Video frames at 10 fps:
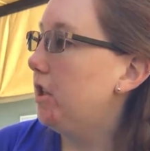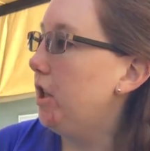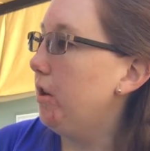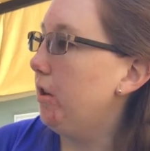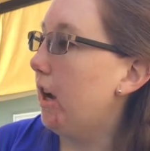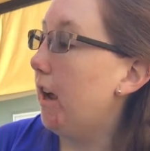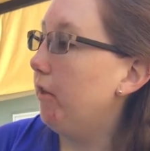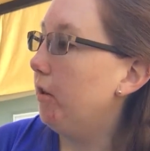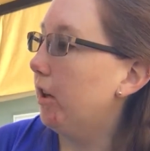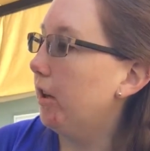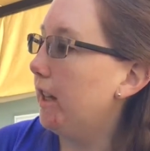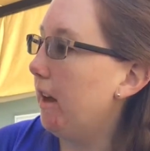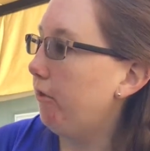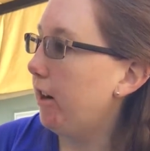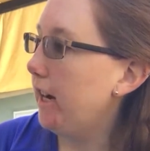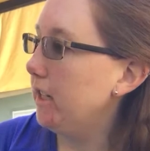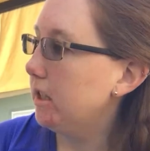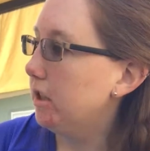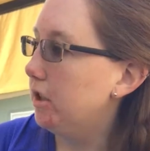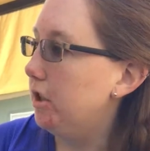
Do you, have you heard that phrase?